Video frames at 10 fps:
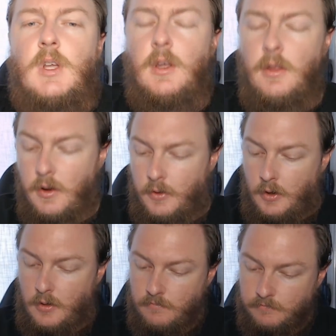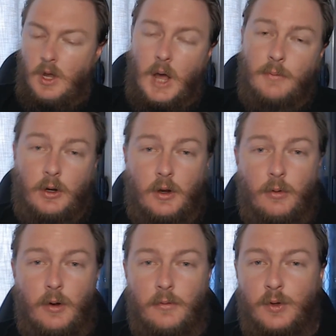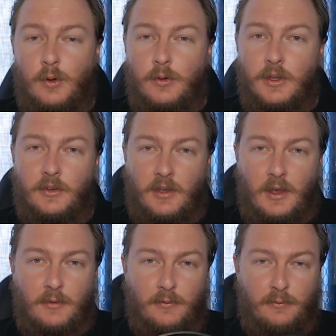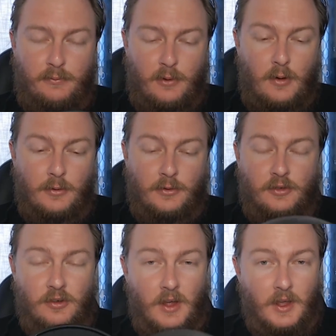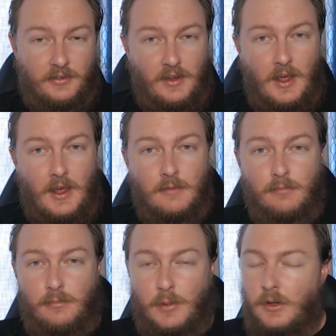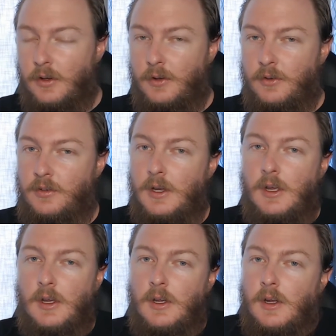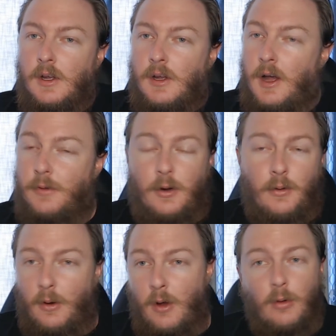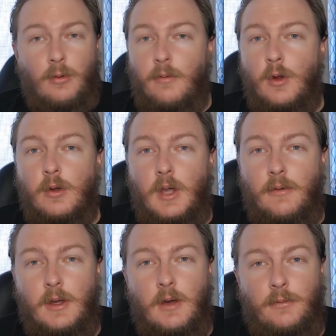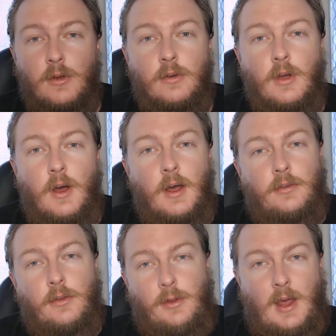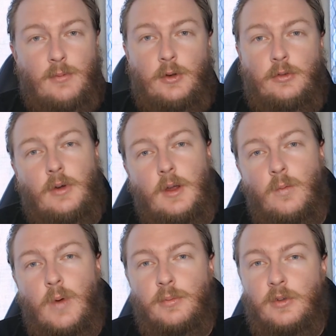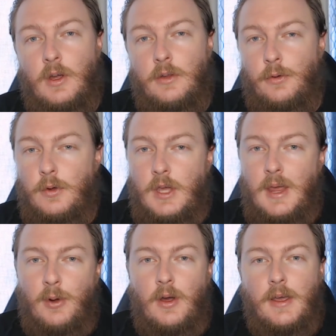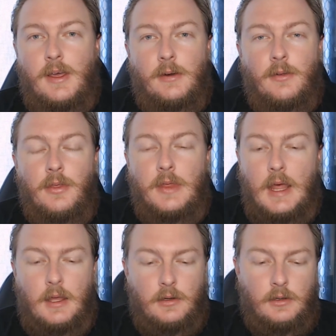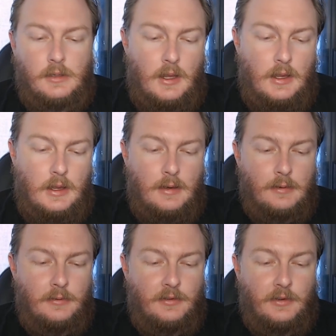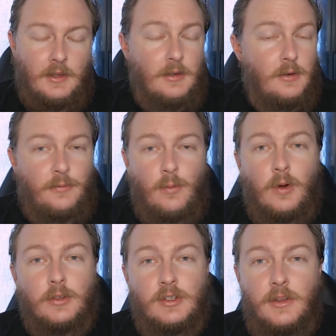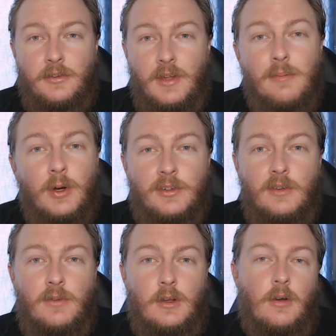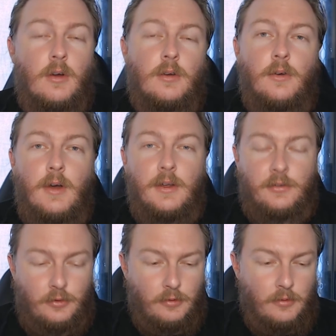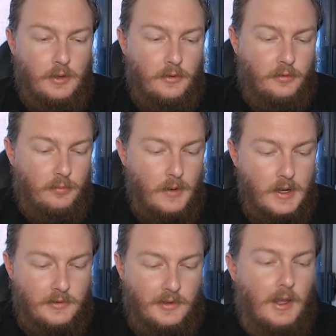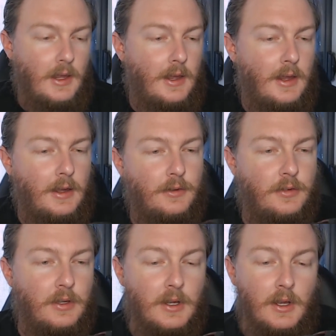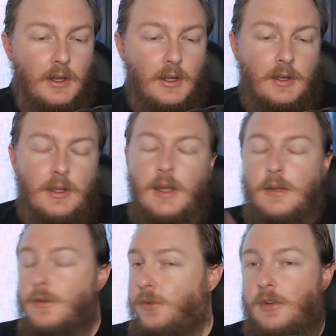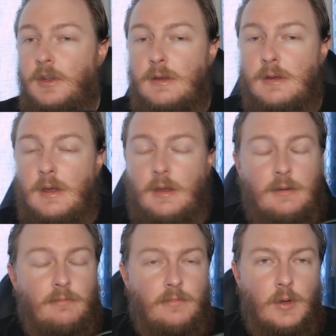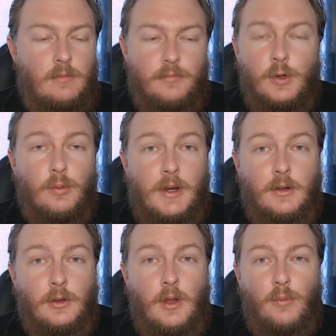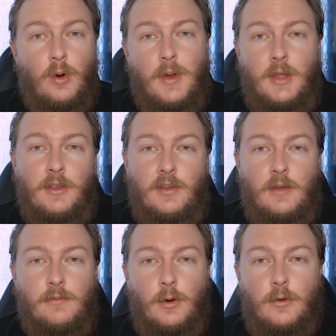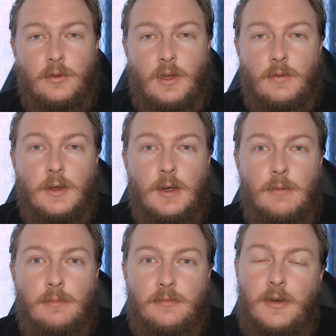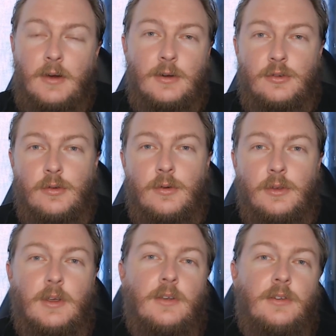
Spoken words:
There we go. I'm not gonna review these headphones just yet because I've got a whole review coming up for you guys on the GameOn Australia website, so keep an eye out on that. And thank you for watching this unboxing video. Nice, short, and sweet. And yeah, you'll see, you'll read a lot more about these headphones coming up very shortly.